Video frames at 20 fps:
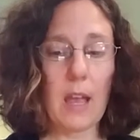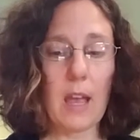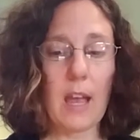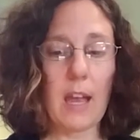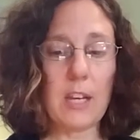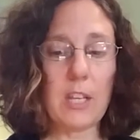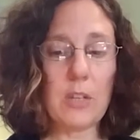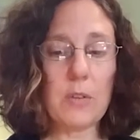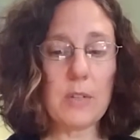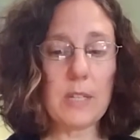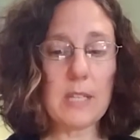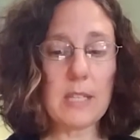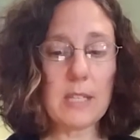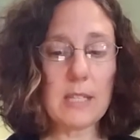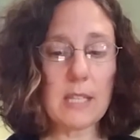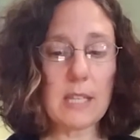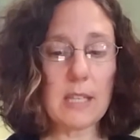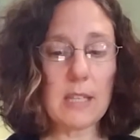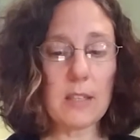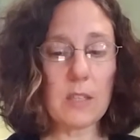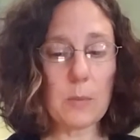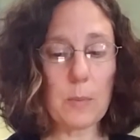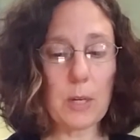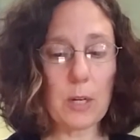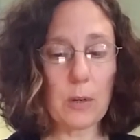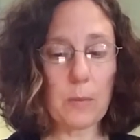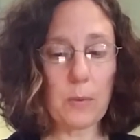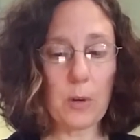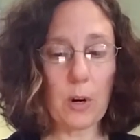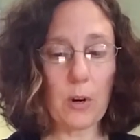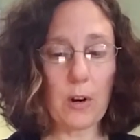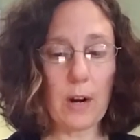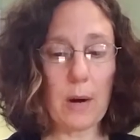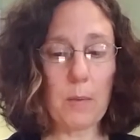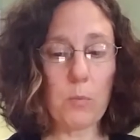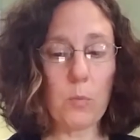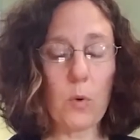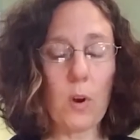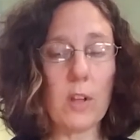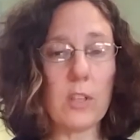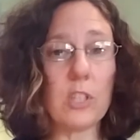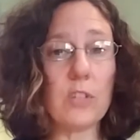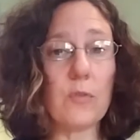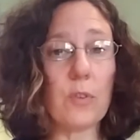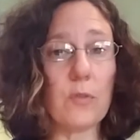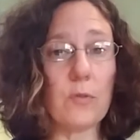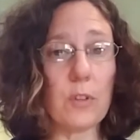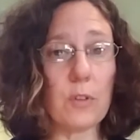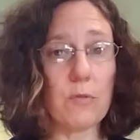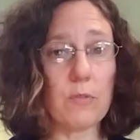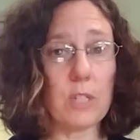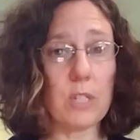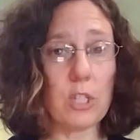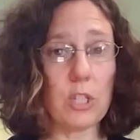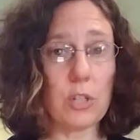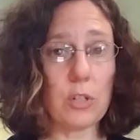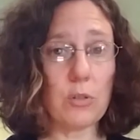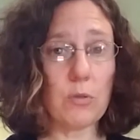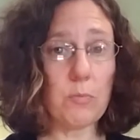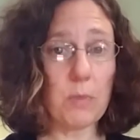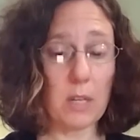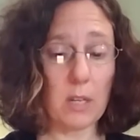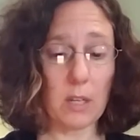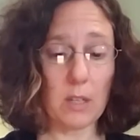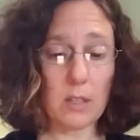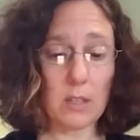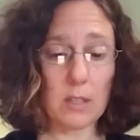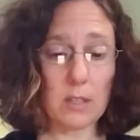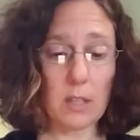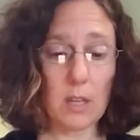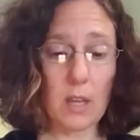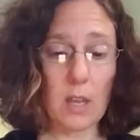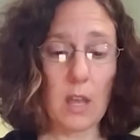And you can see that the Pure program runs for 52 minutes,